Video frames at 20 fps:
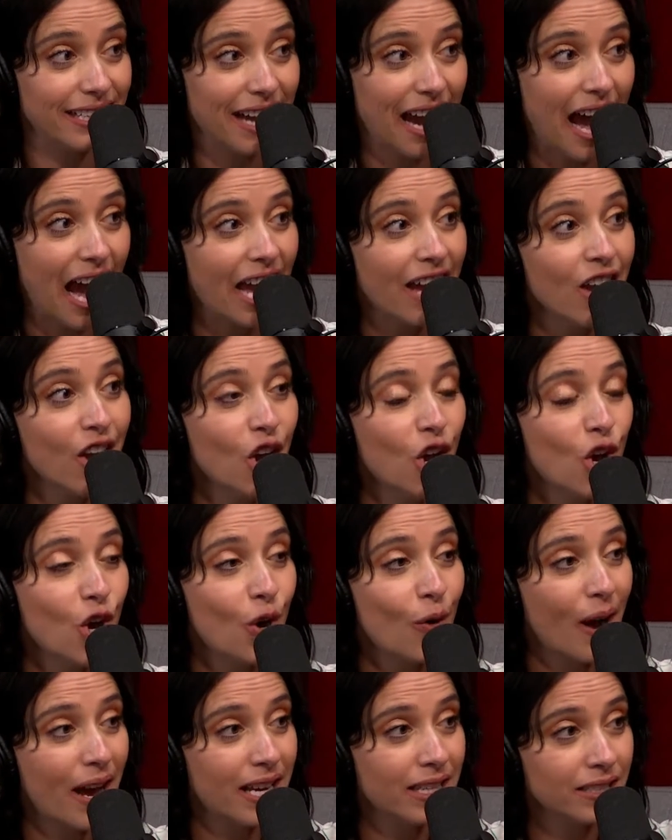guy
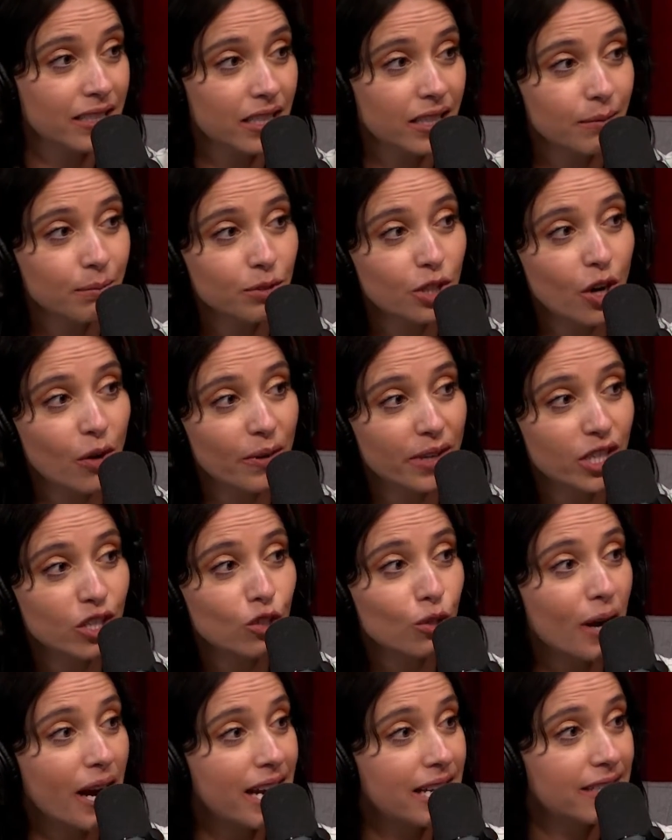who ended up going
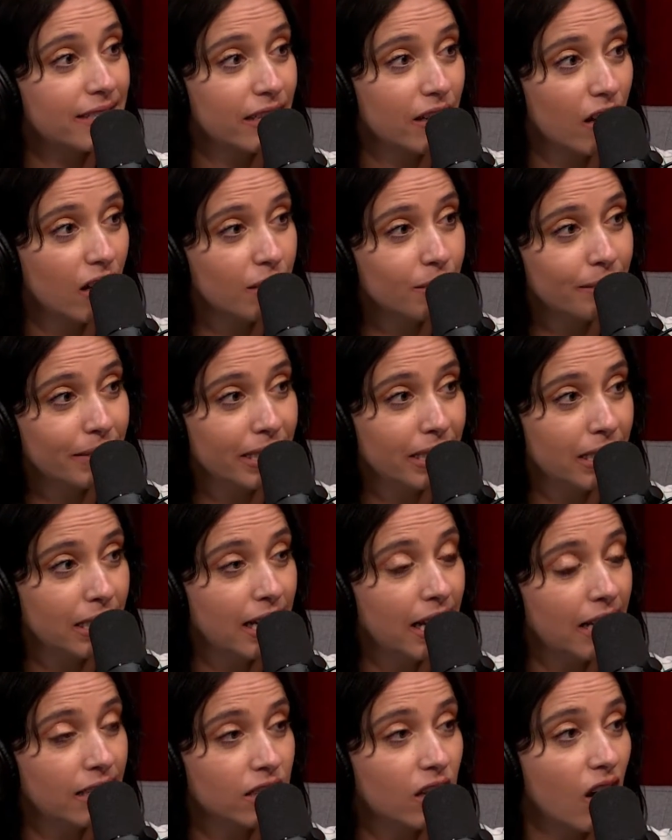crazy on me
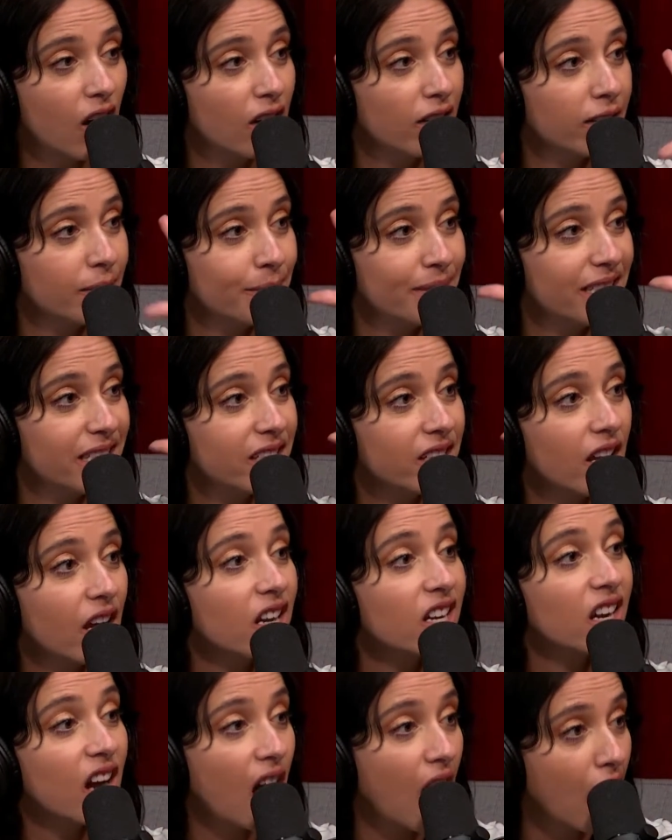and calling me a
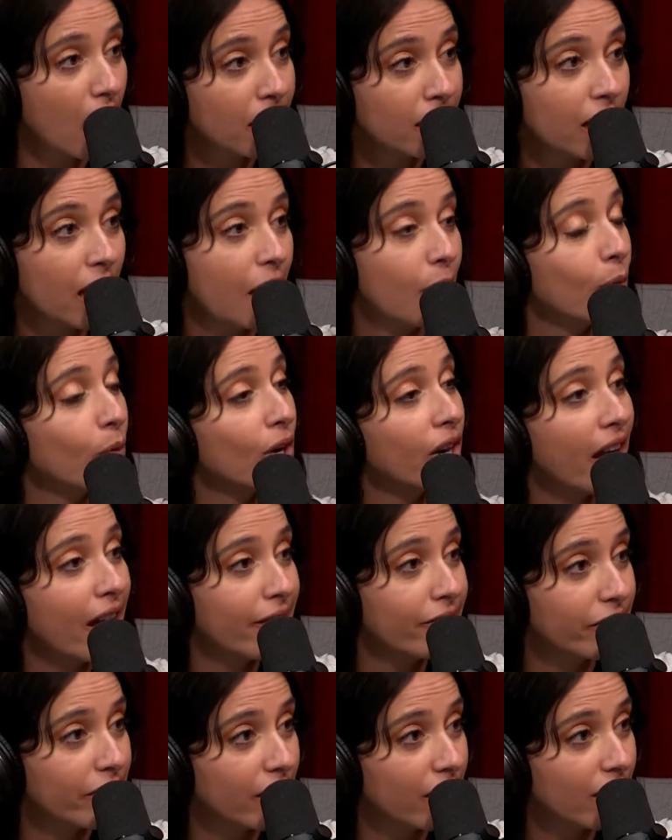cunt and
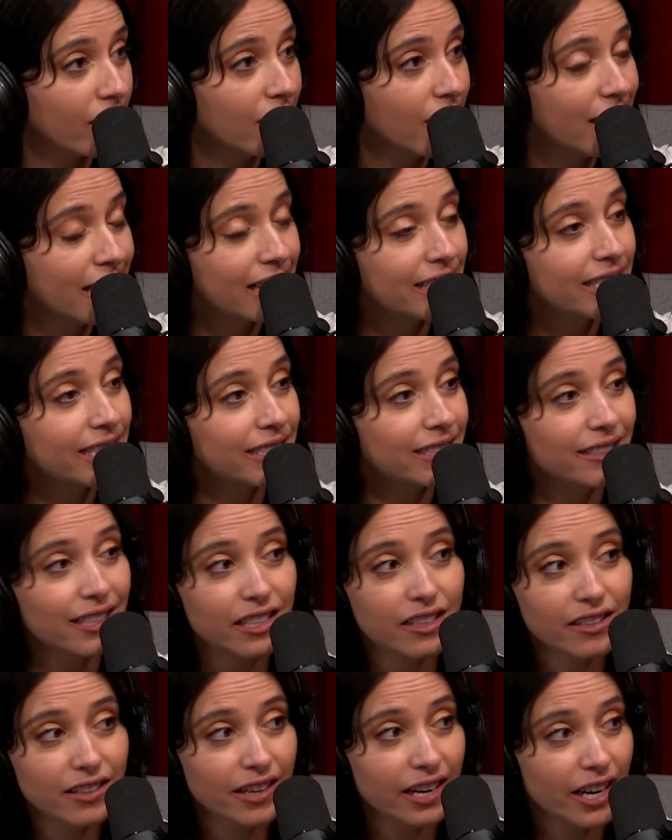whatever. That's
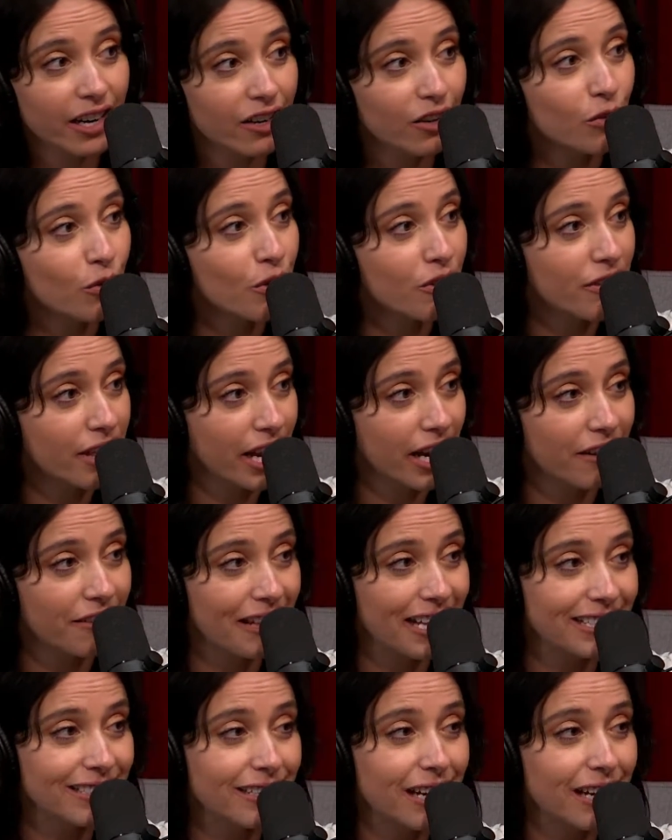neither here nor there. Yeah. And that's